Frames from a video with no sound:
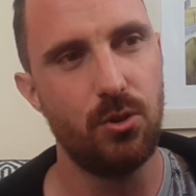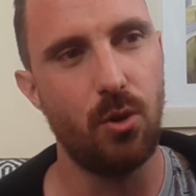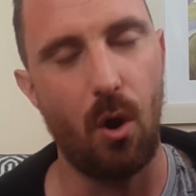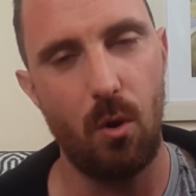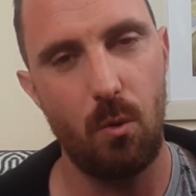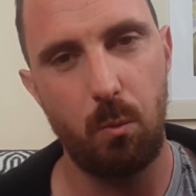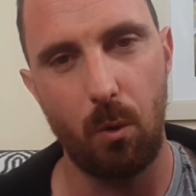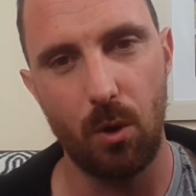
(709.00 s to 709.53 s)

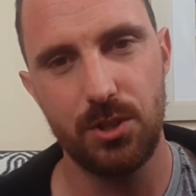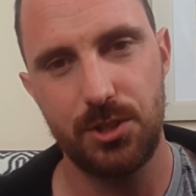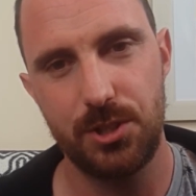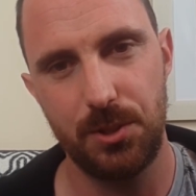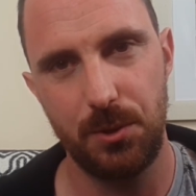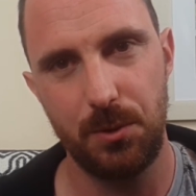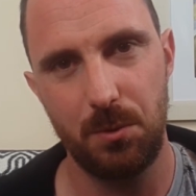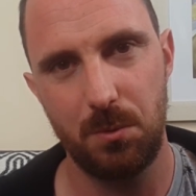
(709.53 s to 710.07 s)
not want
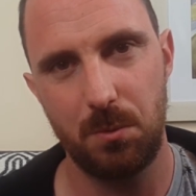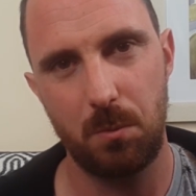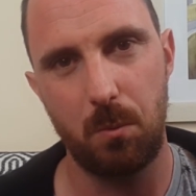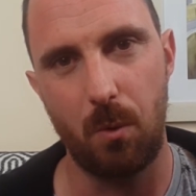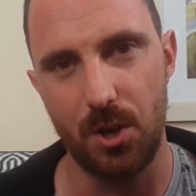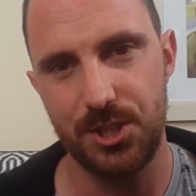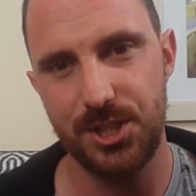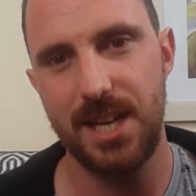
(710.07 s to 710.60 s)
to
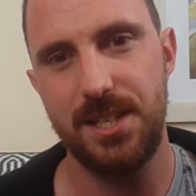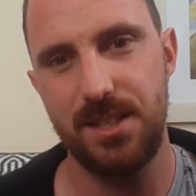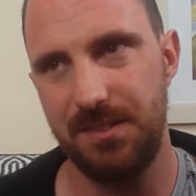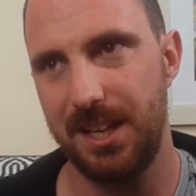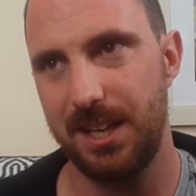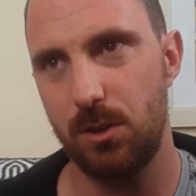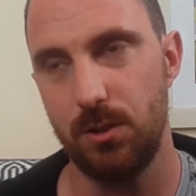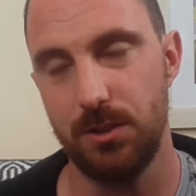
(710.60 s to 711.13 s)
watch any
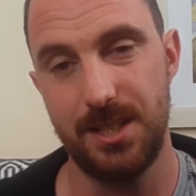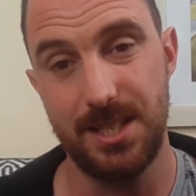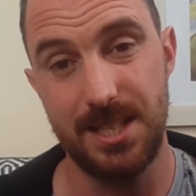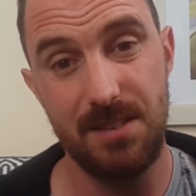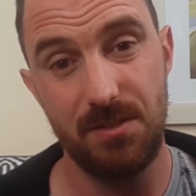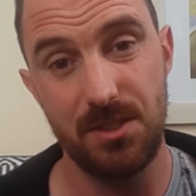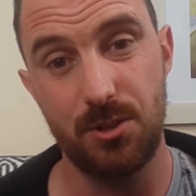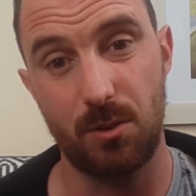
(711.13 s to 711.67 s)
of their
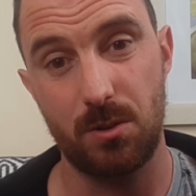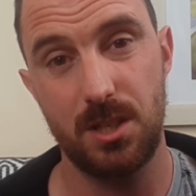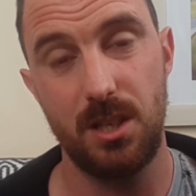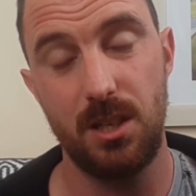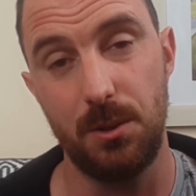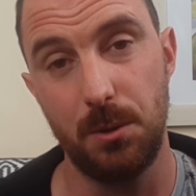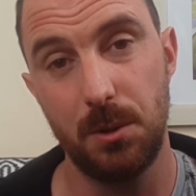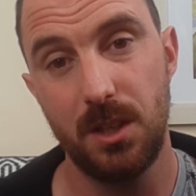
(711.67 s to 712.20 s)
content, even
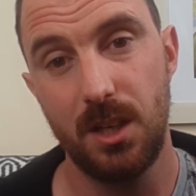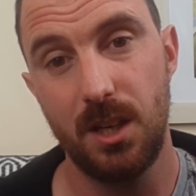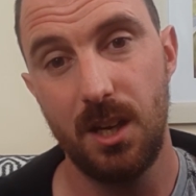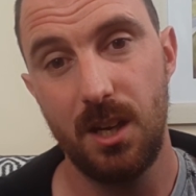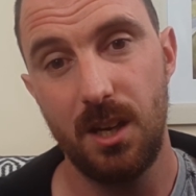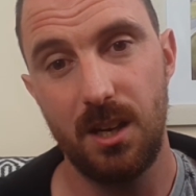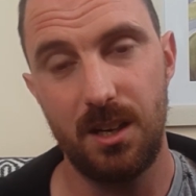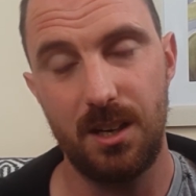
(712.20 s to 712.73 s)
Doctor Who,
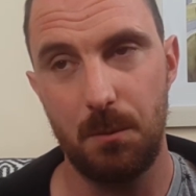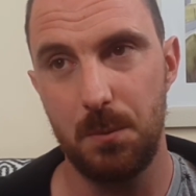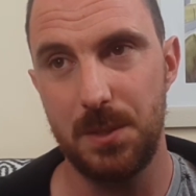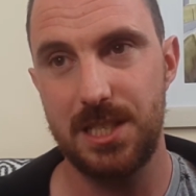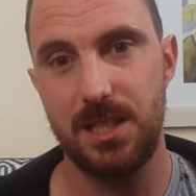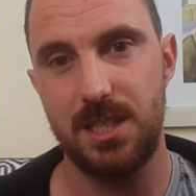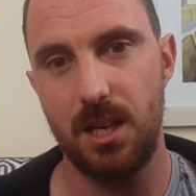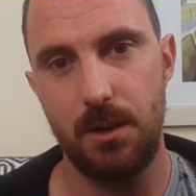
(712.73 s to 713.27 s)

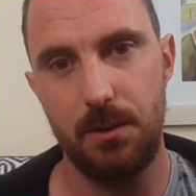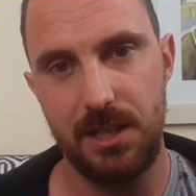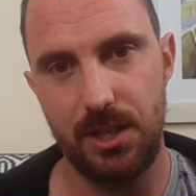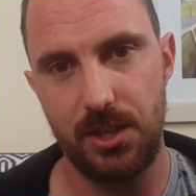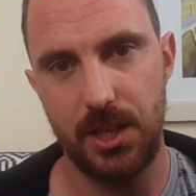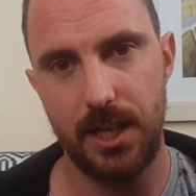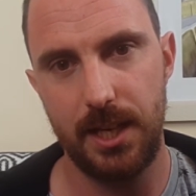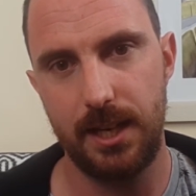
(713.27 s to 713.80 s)
which is the
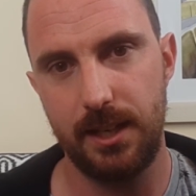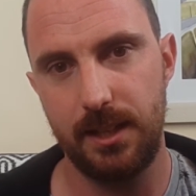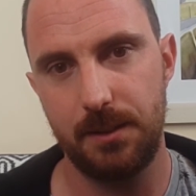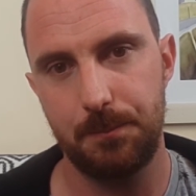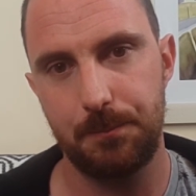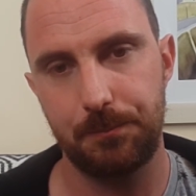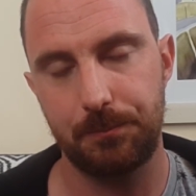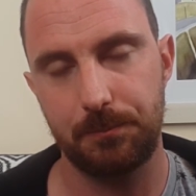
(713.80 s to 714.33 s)
only
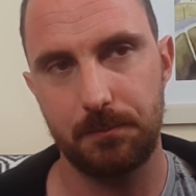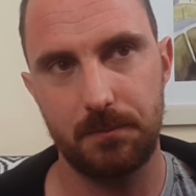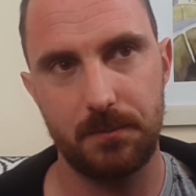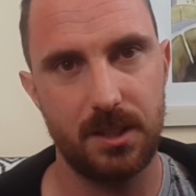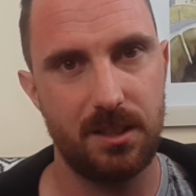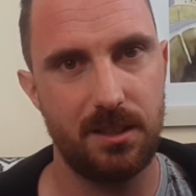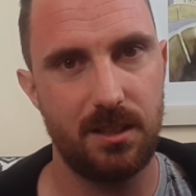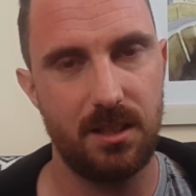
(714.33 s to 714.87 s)
thing,
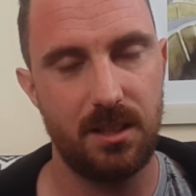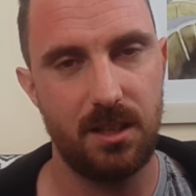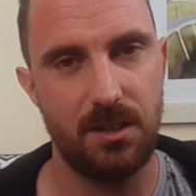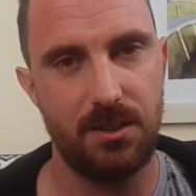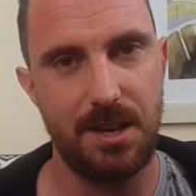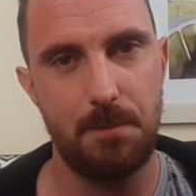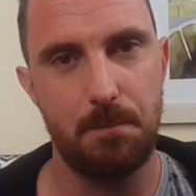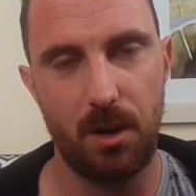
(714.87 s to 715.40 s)

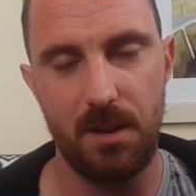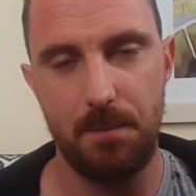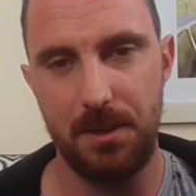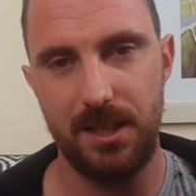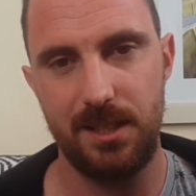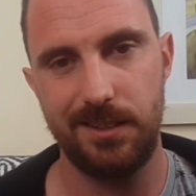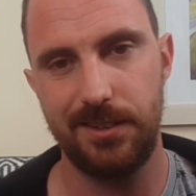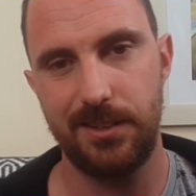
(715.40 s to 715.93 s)
in my
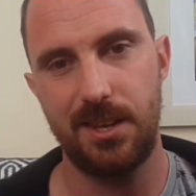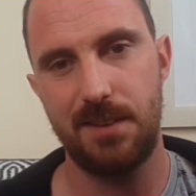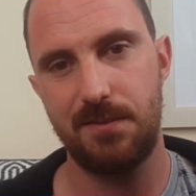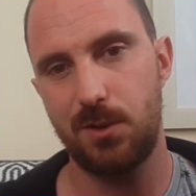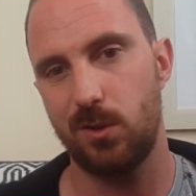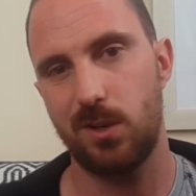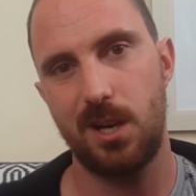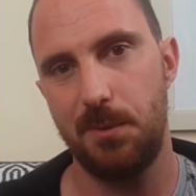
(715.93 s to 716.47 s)
opinion, that
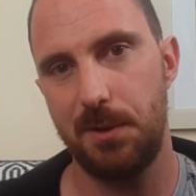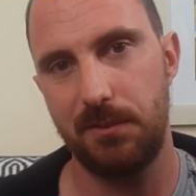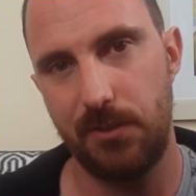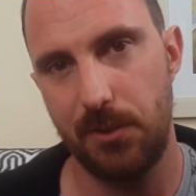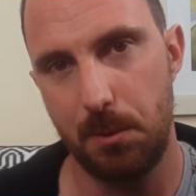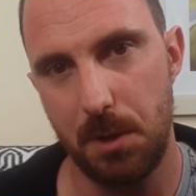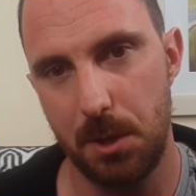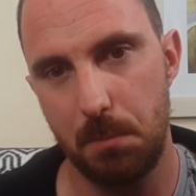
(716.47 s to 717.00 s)
they've got going
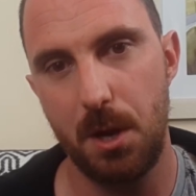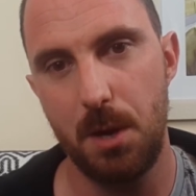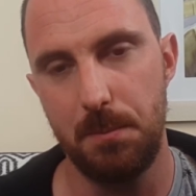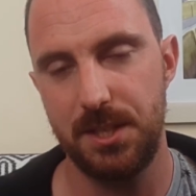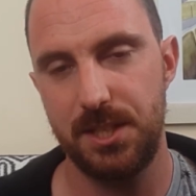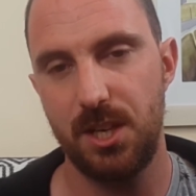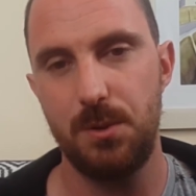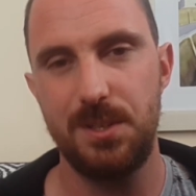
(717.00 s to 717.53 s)
for them at the
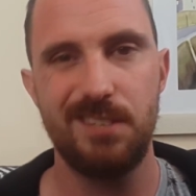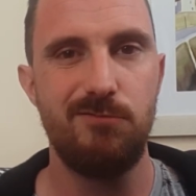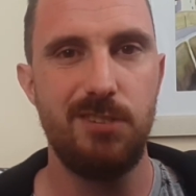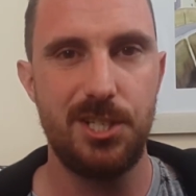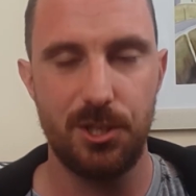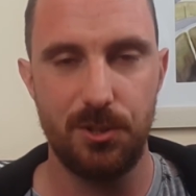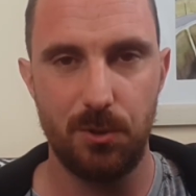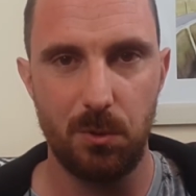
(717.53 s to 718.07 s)
moment. The only
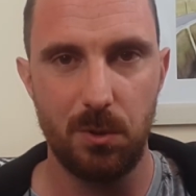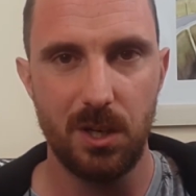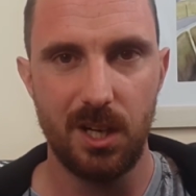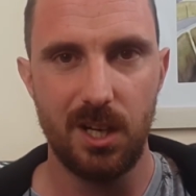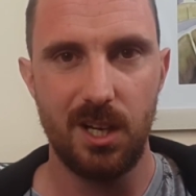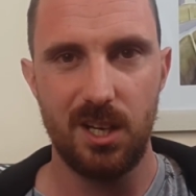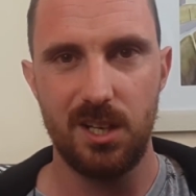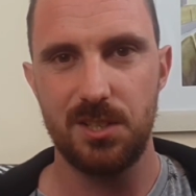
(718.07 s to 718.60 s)
original
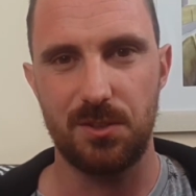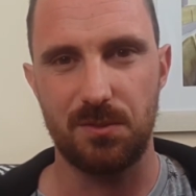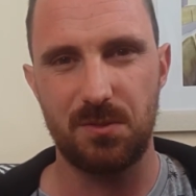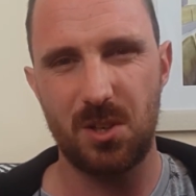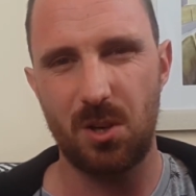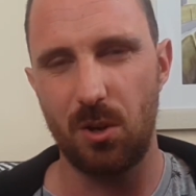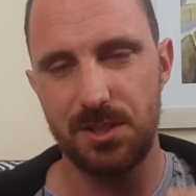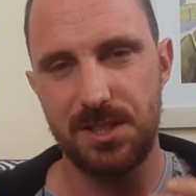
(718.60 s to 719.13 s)
sort
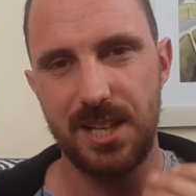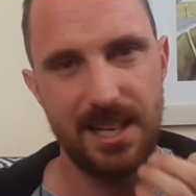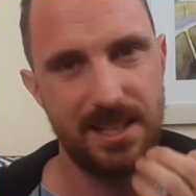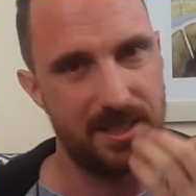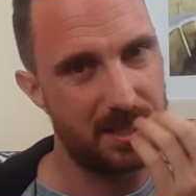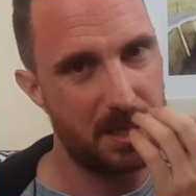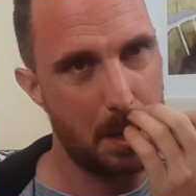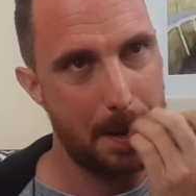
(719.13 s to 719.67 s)
of
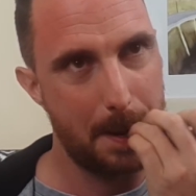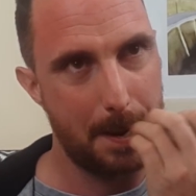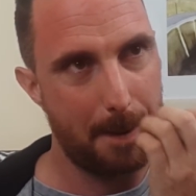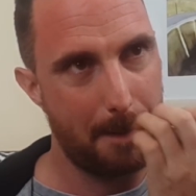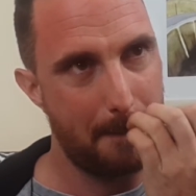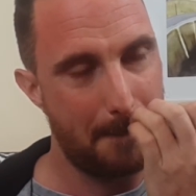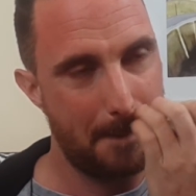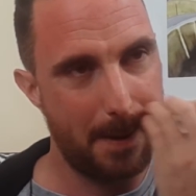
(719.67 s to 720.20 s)
content
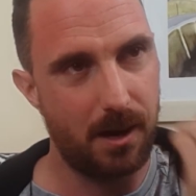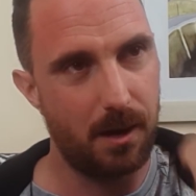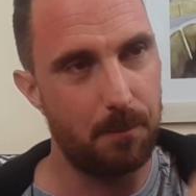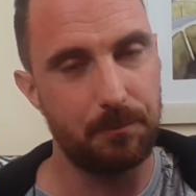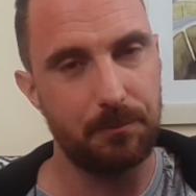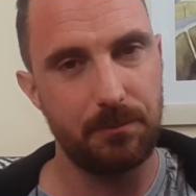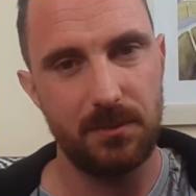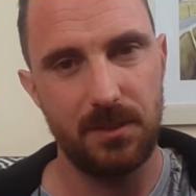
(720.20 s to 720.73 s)

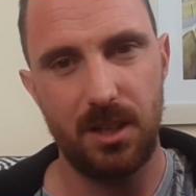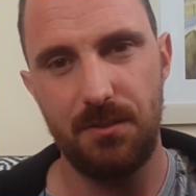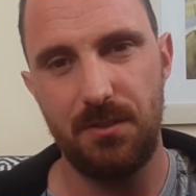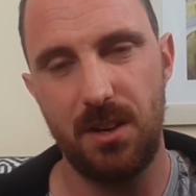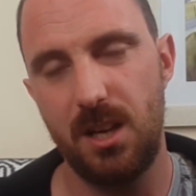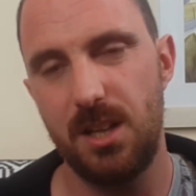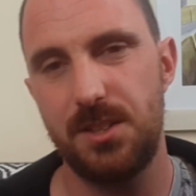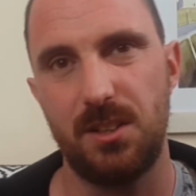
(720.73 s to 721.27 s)
that
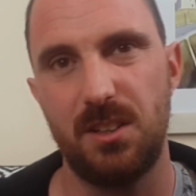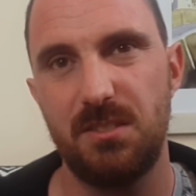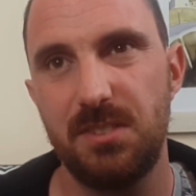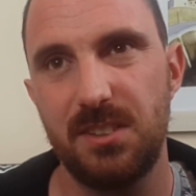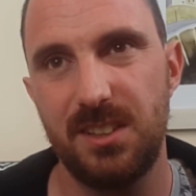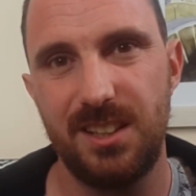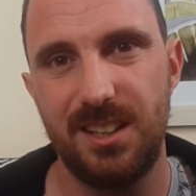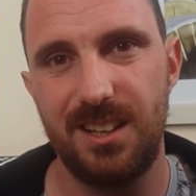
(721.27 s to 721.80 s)
I've heard
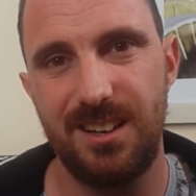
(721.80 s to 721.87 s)
of.